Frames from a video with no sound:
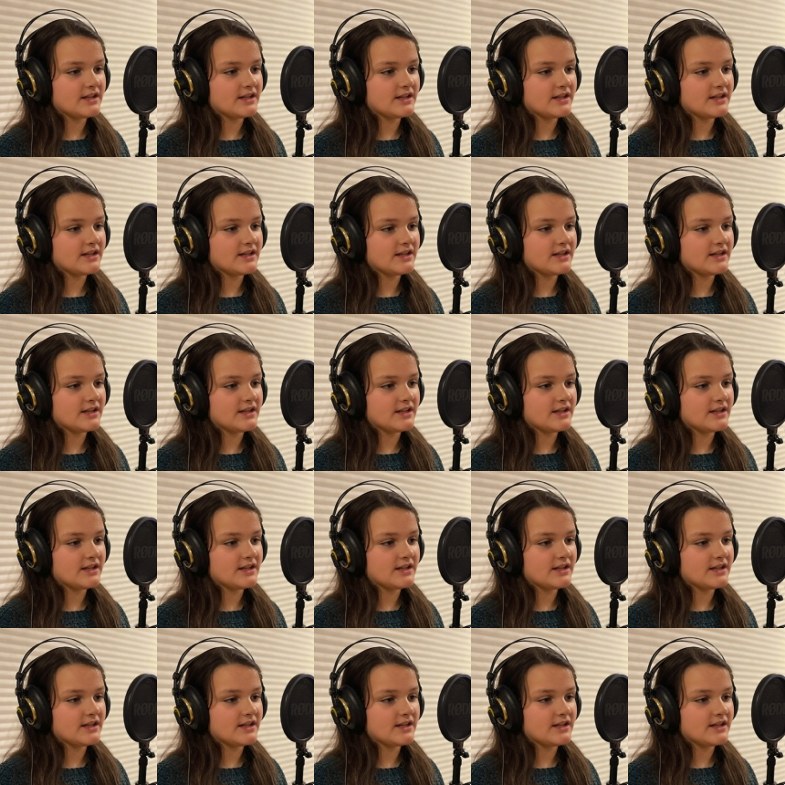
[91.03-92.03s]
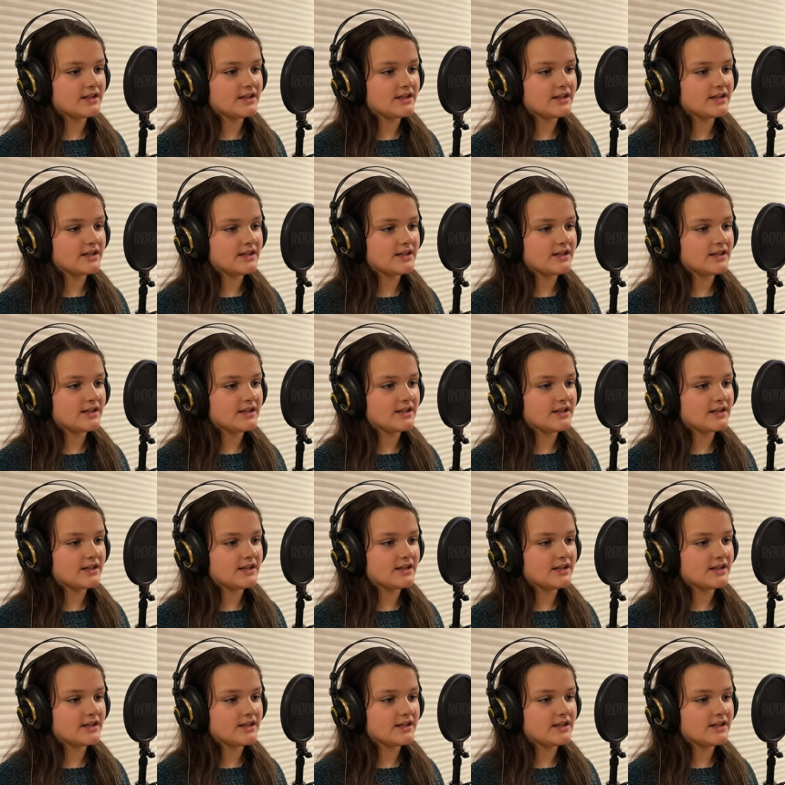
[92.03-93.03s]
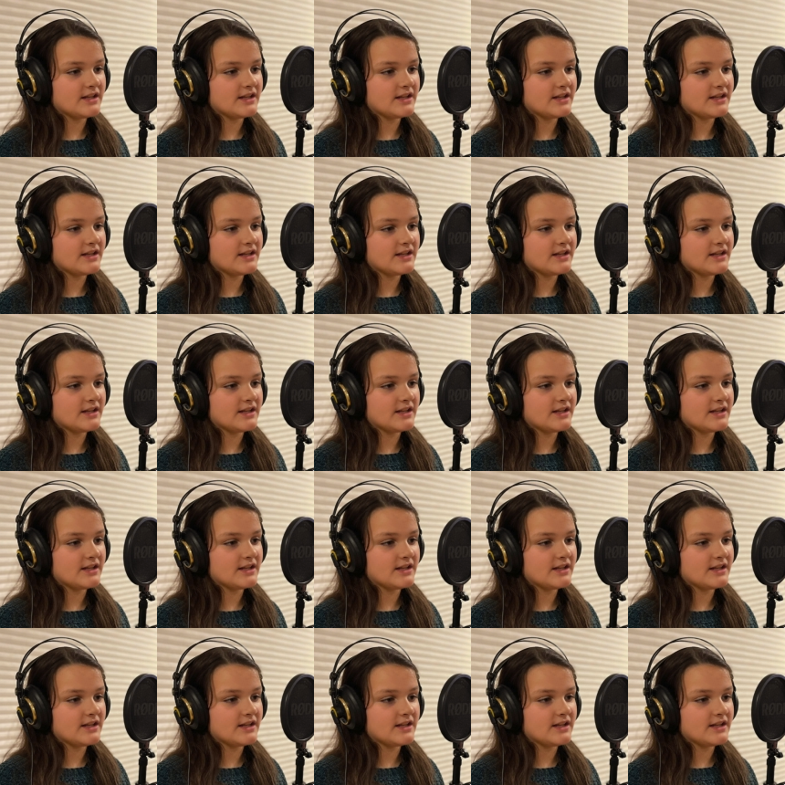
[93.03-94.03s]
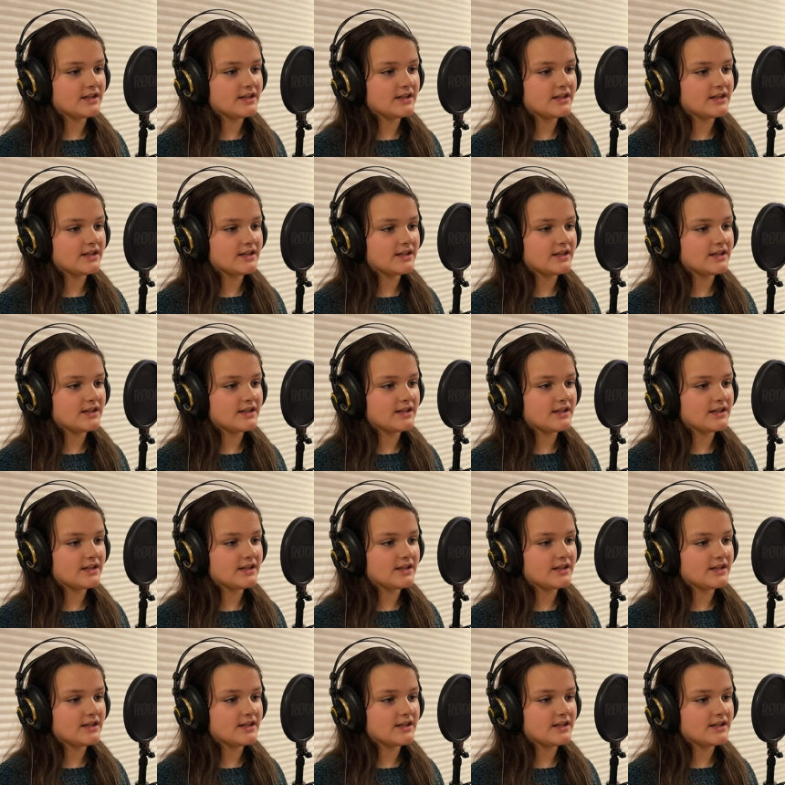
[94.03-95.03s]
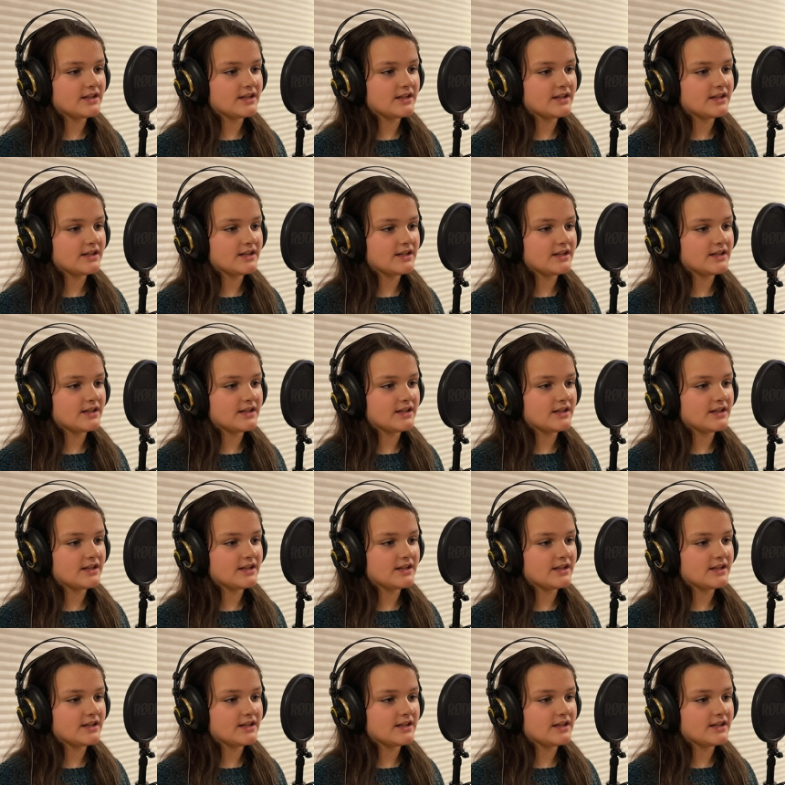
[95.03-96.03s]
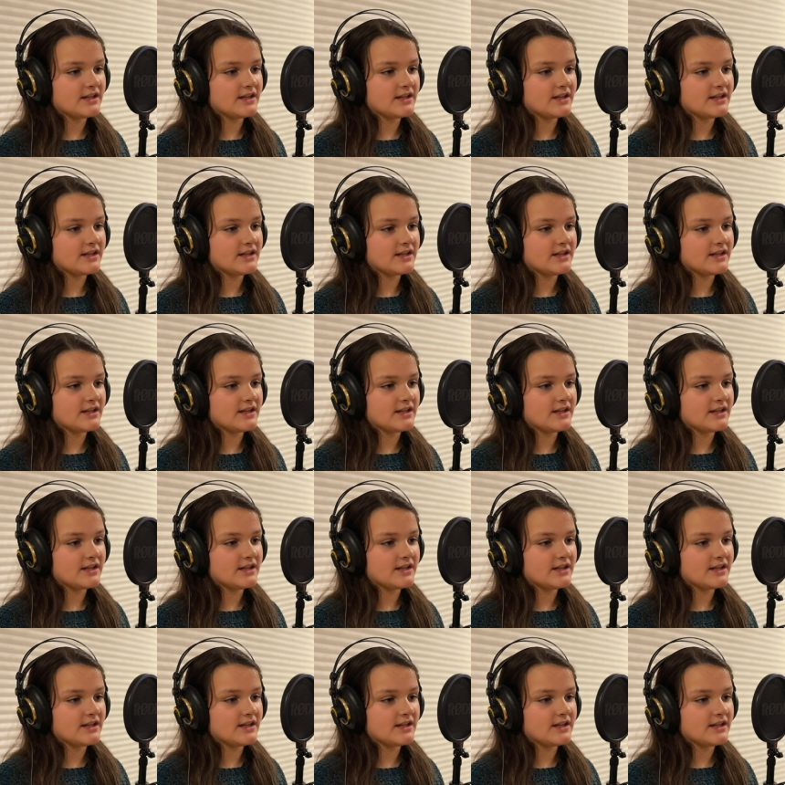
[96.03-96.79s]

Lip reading: The face doesn't move, so there is nothing to read.